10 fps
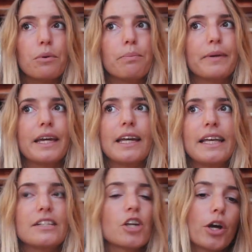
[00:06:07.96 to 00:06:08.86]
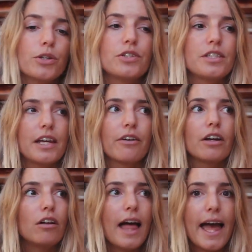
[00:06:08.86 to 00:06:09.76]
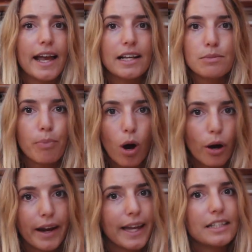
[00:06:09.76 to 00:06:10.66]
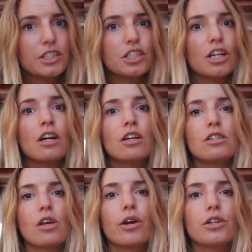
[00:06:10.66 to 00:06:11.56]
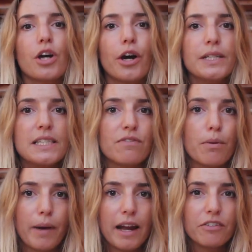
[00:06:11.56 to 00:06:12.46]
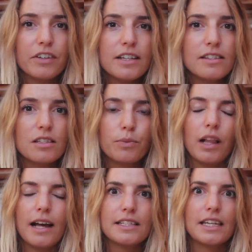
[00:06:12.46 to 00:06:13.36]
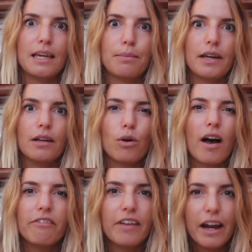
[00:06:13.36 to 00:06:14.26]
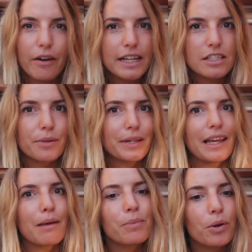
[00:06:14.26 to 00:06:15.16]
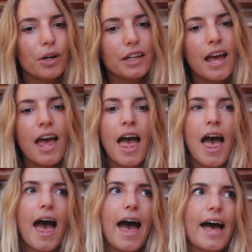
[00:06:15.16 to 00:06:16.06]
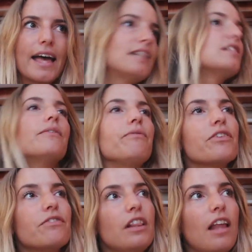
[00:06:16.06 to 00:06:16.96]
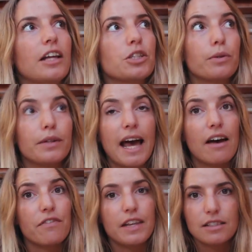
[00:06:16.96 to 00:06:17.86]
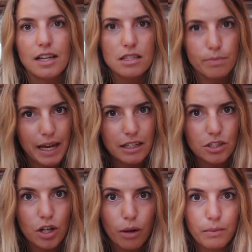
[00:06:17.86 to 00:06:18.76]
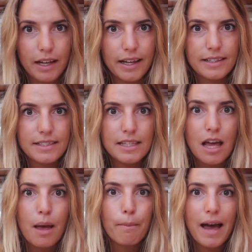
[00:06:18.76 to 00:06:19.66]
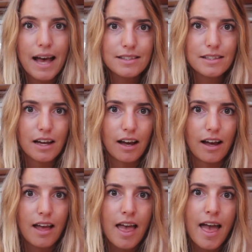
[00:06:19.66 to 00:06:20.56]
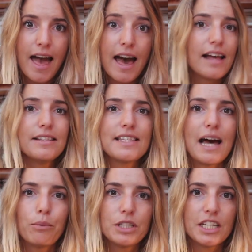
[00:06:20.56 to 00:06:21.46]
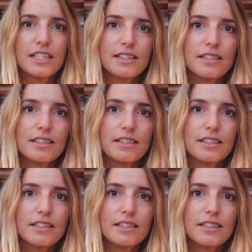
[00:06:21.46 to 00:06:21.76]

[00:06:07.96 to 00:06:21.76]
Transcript: would be toast, cereal, eggs, porridge, soaked oats for breakfast. We like to keep it quite varied so we didn't get bored. And for lunch we would have things like Spanish omelettes, pasta, and sandwiches.